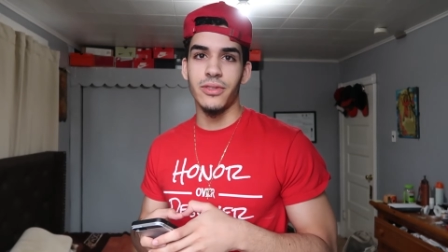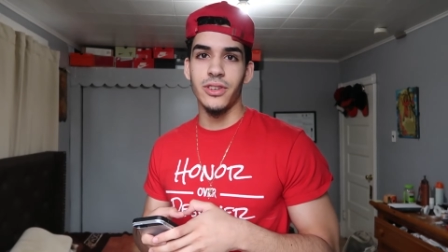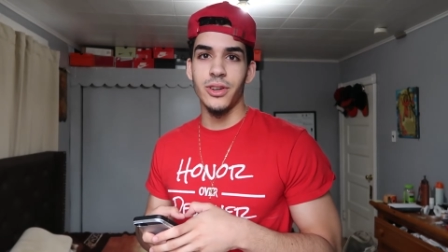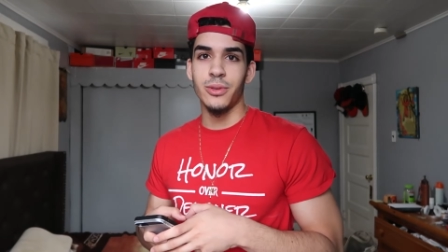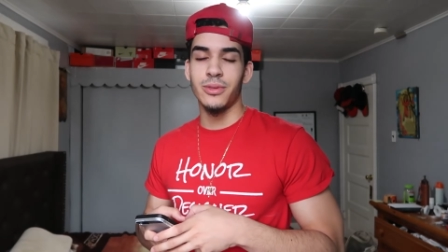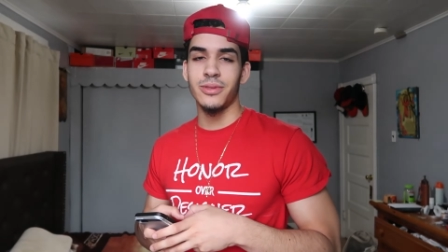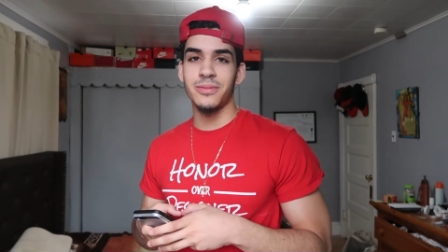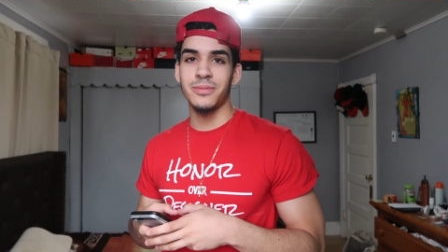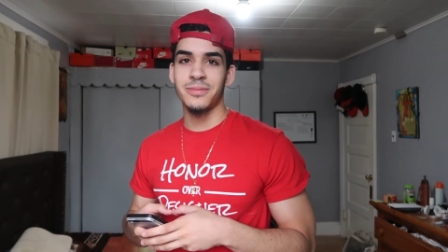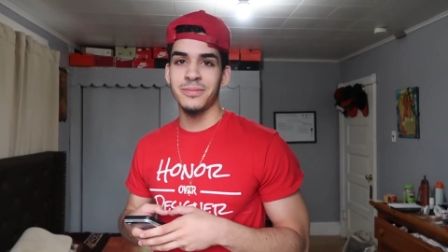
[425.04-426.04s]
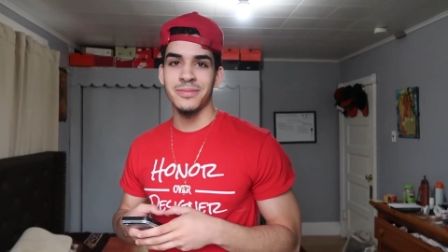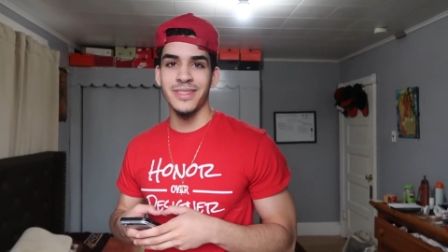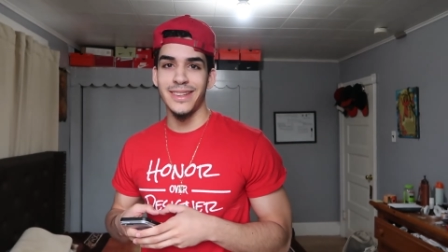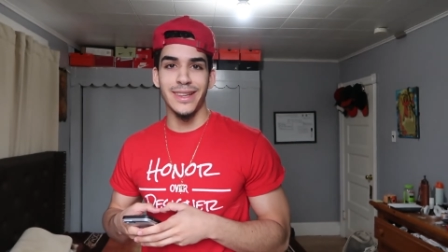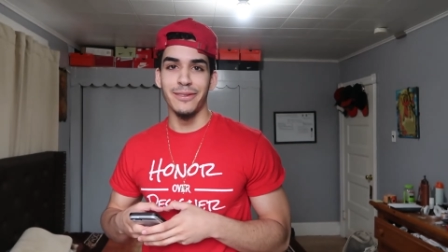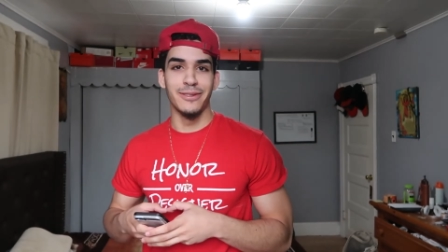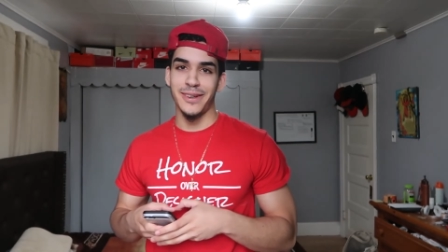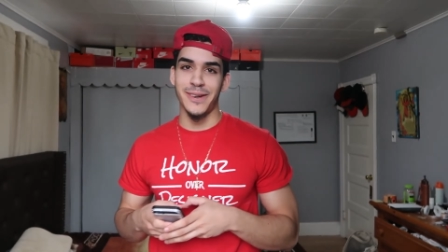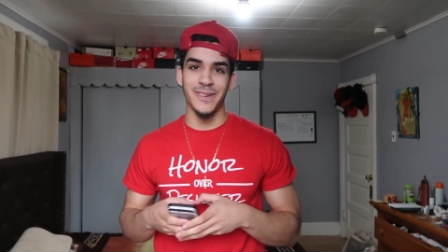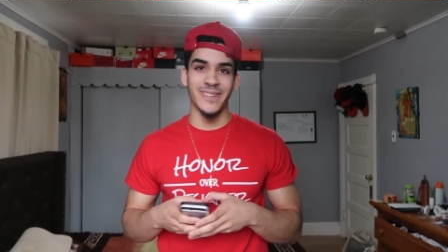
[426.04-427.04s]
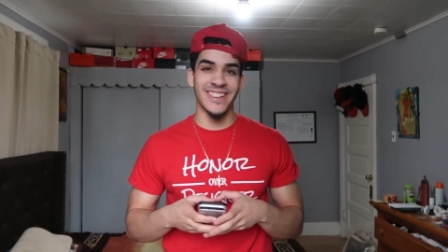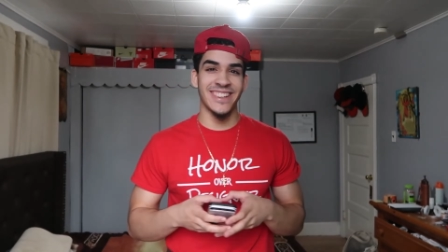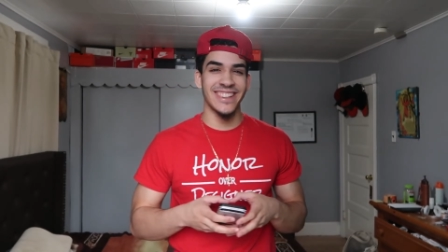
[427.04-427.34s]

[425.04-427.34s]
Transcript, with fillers: definitely don't. He definitely don't.